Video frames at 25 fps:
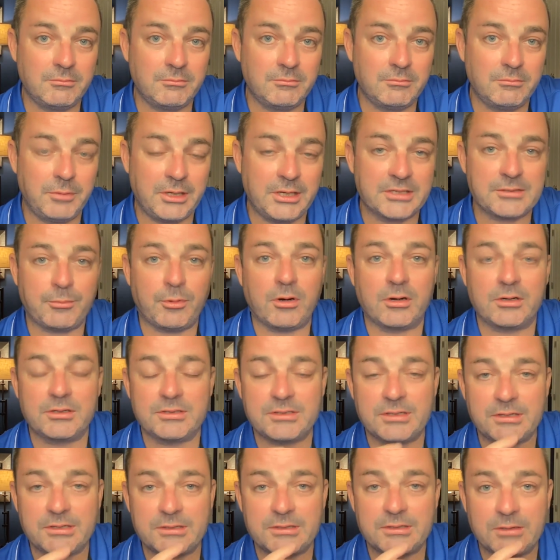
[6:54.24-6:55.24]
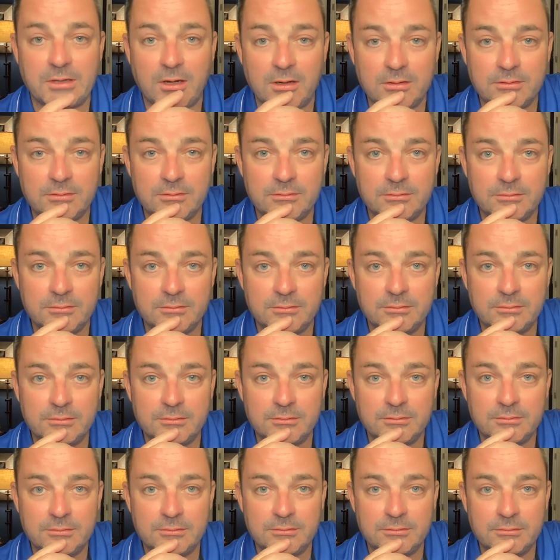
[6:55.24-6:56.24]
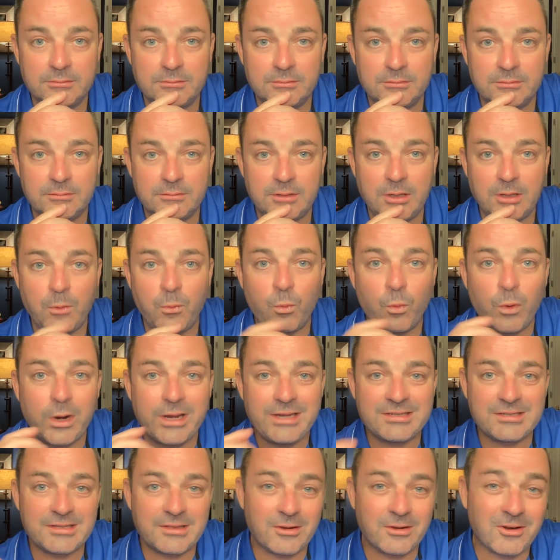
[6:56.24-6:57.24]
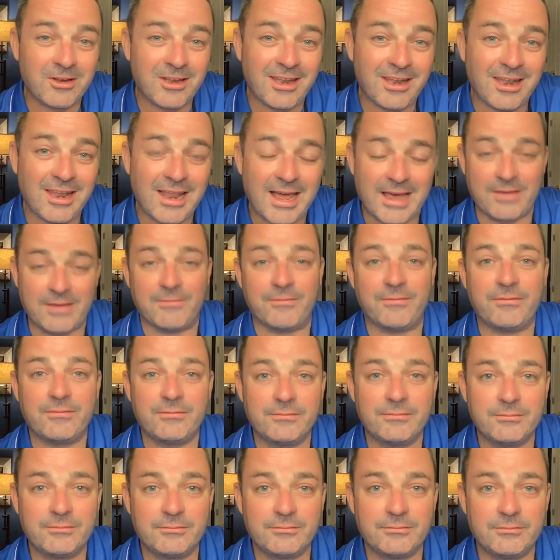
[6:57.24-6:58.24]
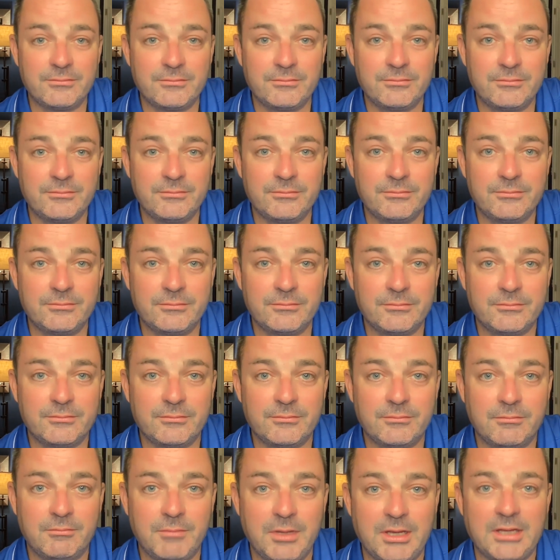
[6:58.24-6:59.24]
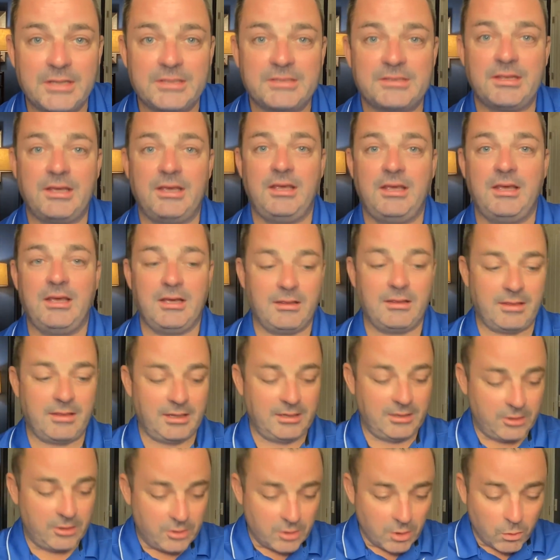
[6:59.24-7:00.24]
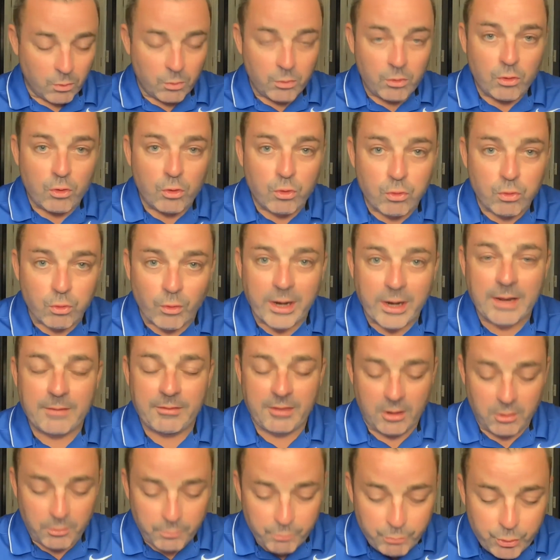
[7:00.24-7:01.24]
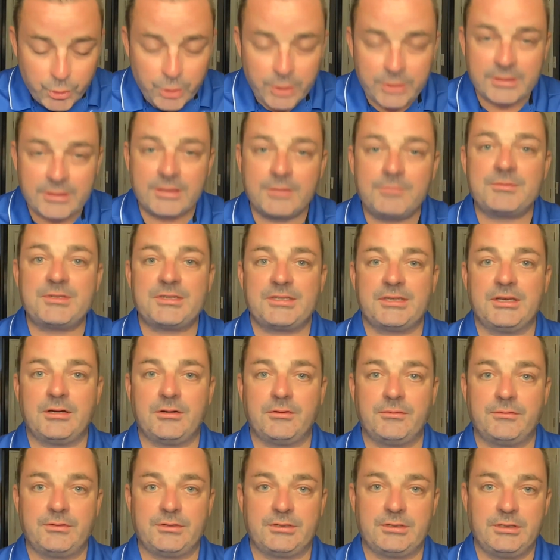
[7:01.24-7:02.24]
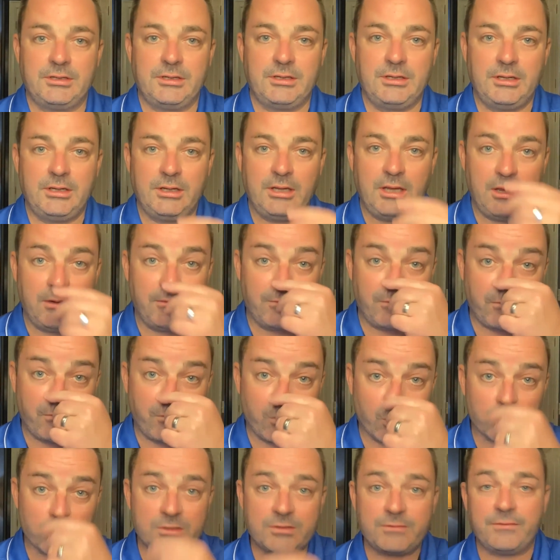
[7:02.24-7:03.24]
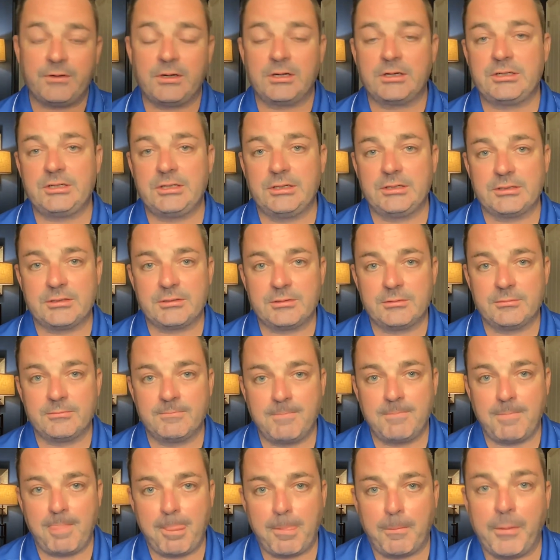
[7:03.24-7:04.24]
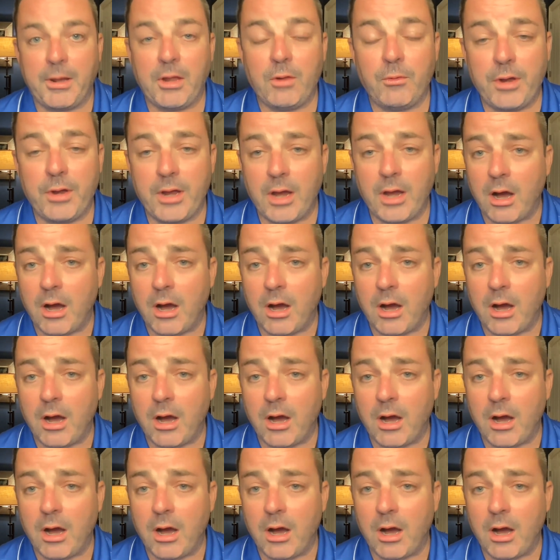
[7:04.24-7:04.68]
because of Parkinson's law. They waste their life because they don't put themselves in forced functions. By the way,